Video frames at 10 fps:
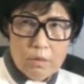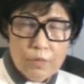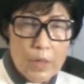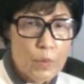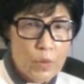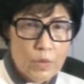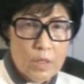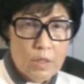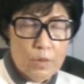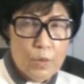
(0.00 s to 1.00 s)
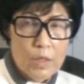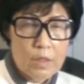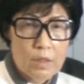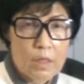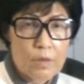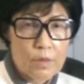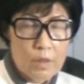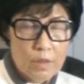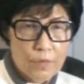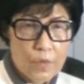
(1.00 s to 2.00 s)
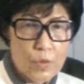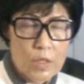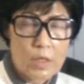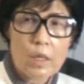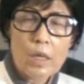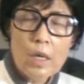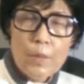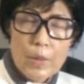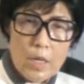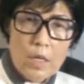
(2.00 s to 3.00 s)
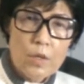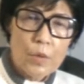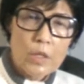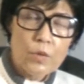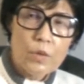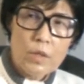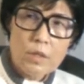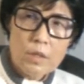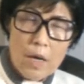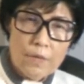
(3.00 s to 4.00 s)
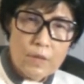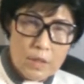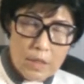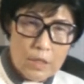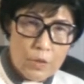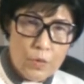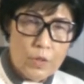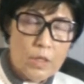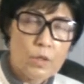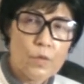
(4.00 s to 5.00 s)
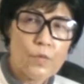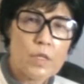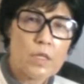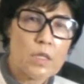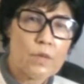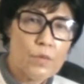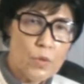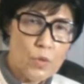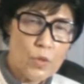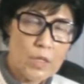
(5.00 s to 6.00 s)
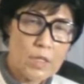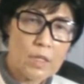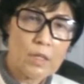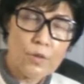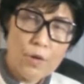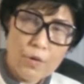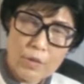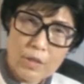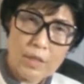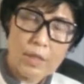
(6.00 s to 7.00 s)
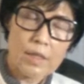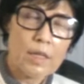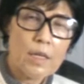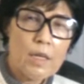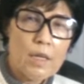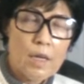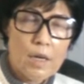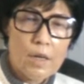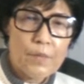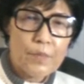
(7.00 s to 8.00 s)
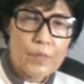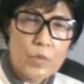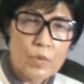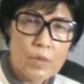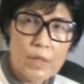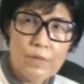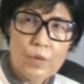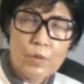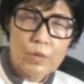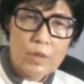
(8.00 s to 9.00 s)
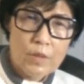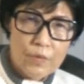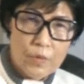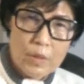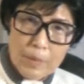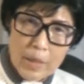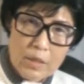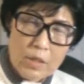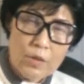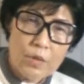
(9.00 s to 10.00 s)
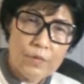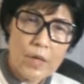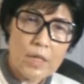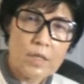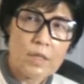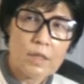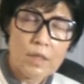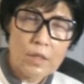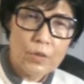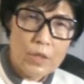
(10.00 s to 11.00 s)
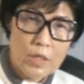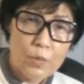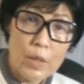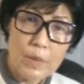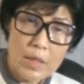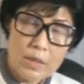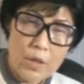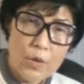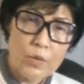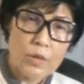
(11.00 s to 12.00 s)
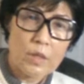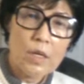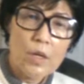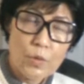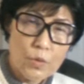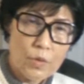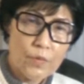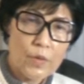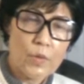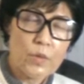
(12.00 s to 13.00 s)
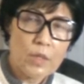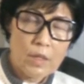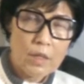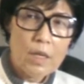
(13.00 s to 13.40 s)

fibrosis rather than effusion. But anyway, so this is after the diagnosis, your physician will treat accordingly to give you, if the bacterial infection increase white blood cells, neutrophils, then